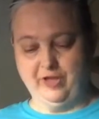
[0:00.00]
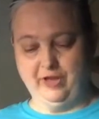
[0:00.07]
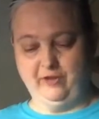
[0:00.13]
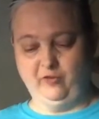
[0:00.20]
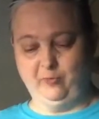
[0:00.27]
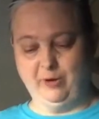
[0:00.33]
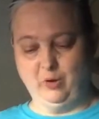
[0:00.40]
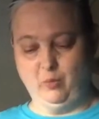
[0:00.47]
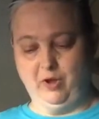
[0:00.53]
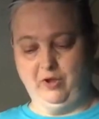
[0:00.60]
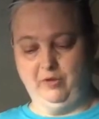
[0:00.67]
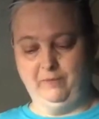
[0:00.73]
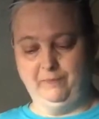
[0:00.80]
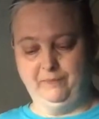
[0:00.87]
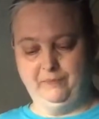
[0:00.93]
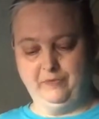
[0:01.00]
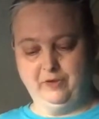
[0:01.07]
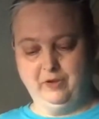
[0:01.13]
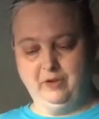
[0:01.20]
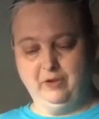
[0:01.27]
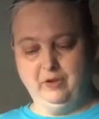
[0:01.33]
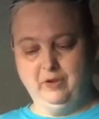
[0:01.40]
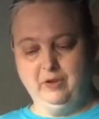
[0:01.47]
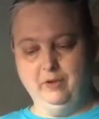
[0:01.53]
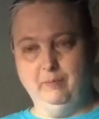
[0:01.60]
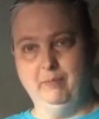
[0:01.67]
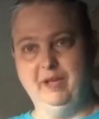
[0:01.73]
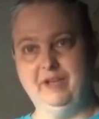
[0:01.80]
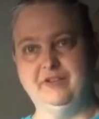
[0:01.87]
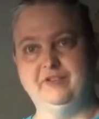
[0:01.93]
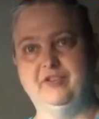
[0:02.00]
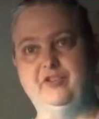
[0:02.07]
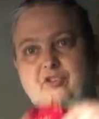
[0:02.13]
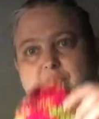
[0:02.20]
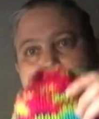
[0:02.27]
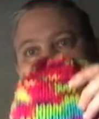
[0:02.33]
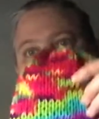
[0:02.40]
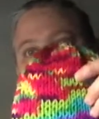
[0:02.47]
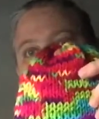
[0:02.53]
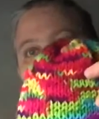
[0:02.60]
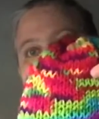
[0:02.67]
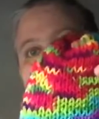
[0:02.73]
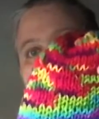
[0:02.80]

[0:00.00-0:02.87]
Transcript: It's been a while. But this could be rolled up.